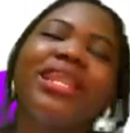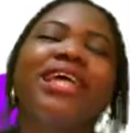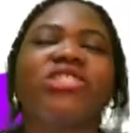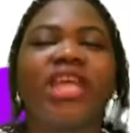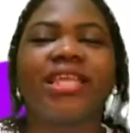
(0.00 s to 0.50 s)
So
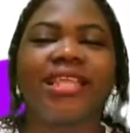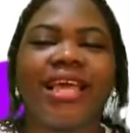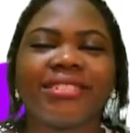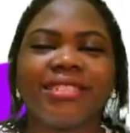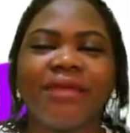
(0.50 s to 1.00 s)
let's check
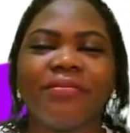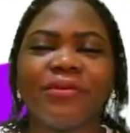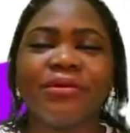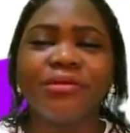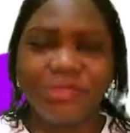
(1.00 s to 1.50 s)
the last
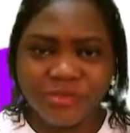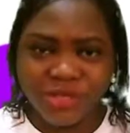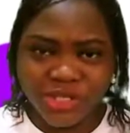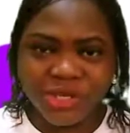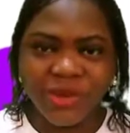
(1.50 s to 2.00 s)
sample to
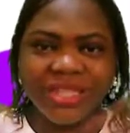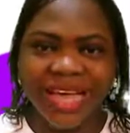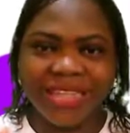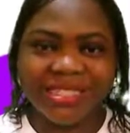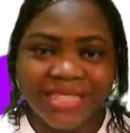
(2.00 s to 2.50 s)
be
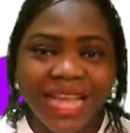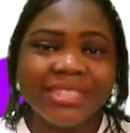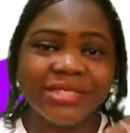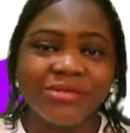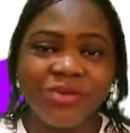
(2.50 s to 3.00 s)
sure that
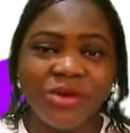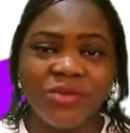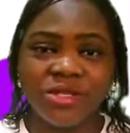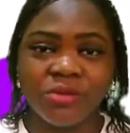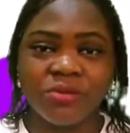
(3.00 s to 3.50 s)
that's the way
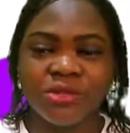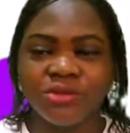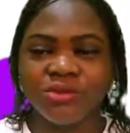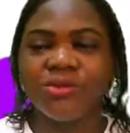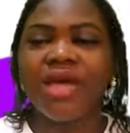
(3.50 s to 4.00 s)
we are
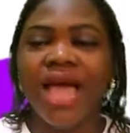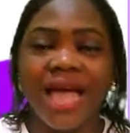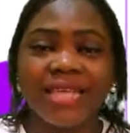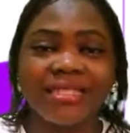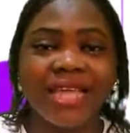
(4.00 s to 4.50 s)
supposed to
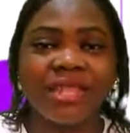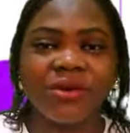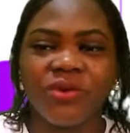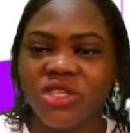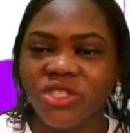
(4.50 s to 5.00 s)
answer
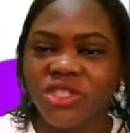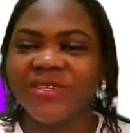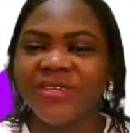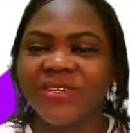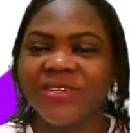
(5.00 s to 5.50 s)
the
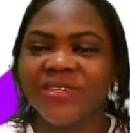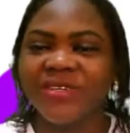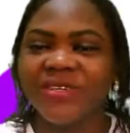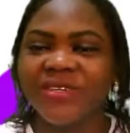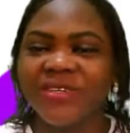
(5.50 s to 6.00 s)
questions.
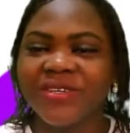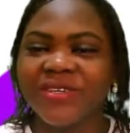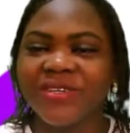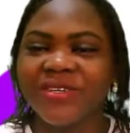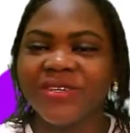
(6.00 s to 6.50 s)
Okay,
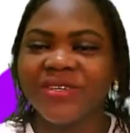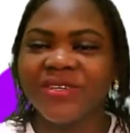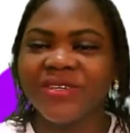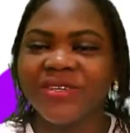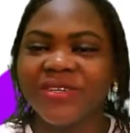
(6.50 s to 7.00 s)
so
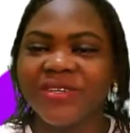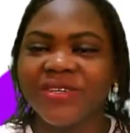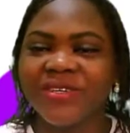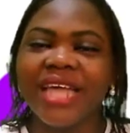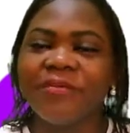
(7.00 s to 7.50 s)
in the
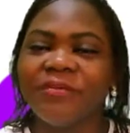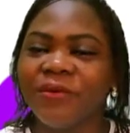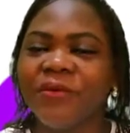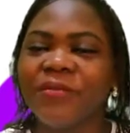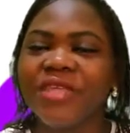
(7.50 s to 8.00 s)
third
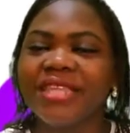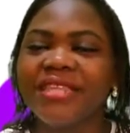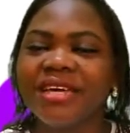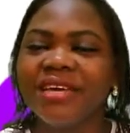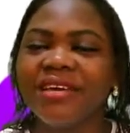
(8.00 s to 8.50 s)
sample,
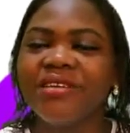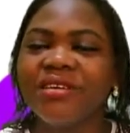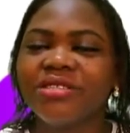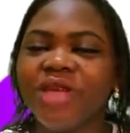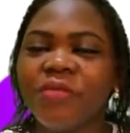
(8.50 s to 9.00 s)
the
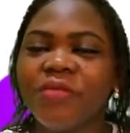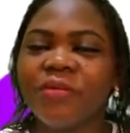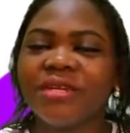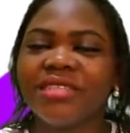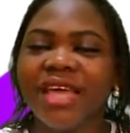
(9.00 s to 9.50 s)
top
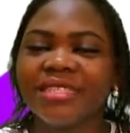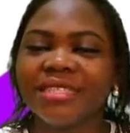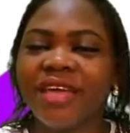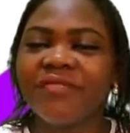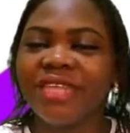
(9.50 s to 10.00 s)
numbers are
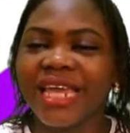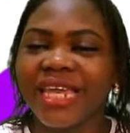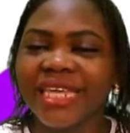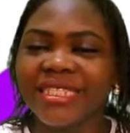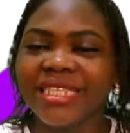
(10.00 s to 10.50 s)
7
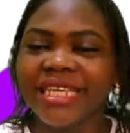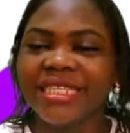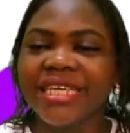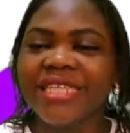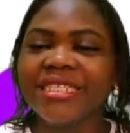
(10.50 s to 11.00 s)
and
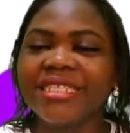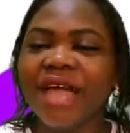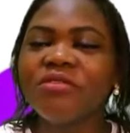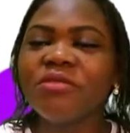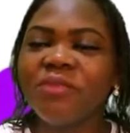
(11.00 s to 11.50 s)
18.
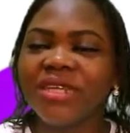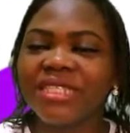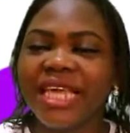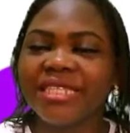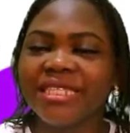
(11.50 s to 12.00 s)
7
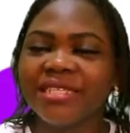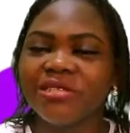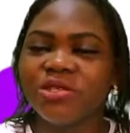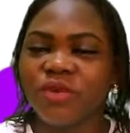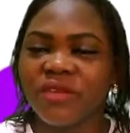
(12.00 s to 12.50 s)
plus
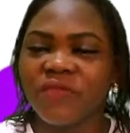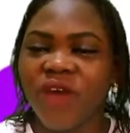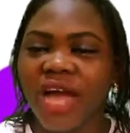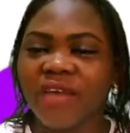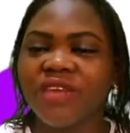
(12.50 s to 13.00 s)
18 is
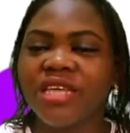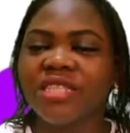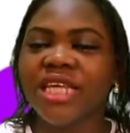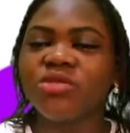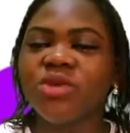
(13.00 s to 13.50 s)
25.
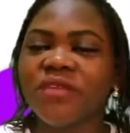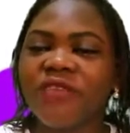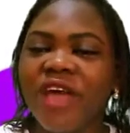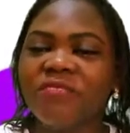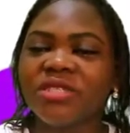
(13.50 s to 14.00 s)
Then
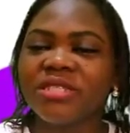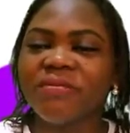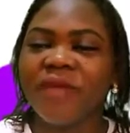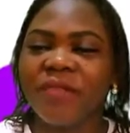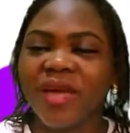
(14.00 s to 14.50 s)
25
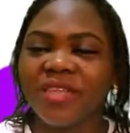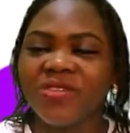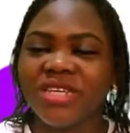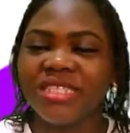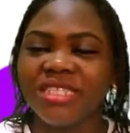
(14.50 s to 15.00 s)
multiplied by
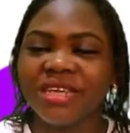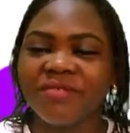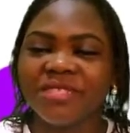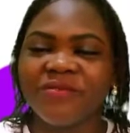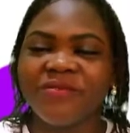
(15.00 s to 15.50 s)
3 is
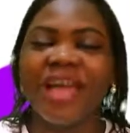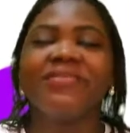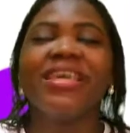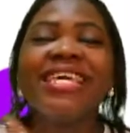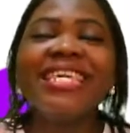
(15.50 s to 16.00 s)

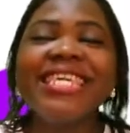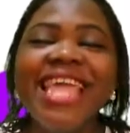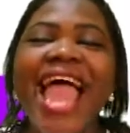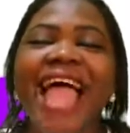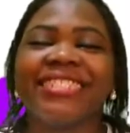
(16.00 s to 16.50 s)
75.
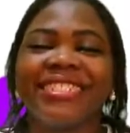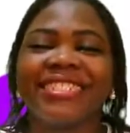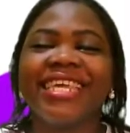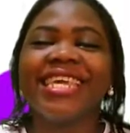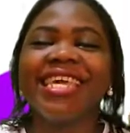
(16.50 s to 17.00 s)

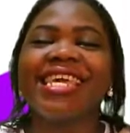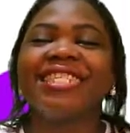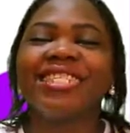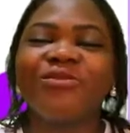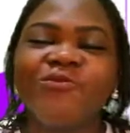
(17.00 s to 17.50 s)
Yes,
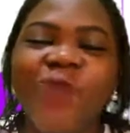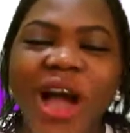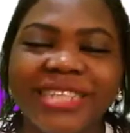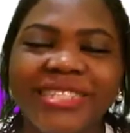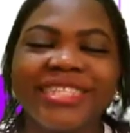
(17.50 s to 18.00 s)
it
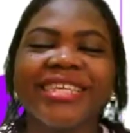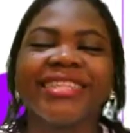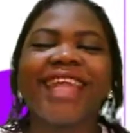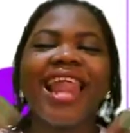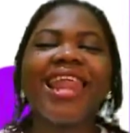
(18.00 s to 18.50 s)
works.
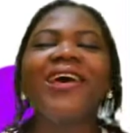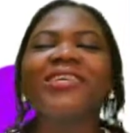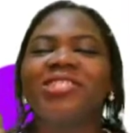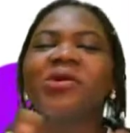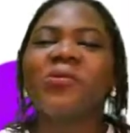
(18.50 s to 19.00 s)
That
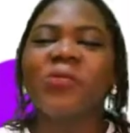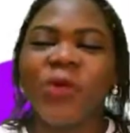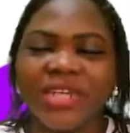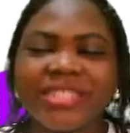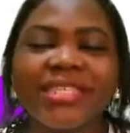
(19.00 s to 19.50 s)
logic
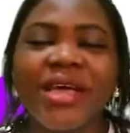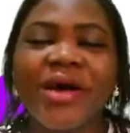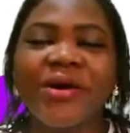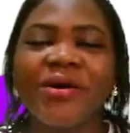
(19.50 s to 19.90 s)
works.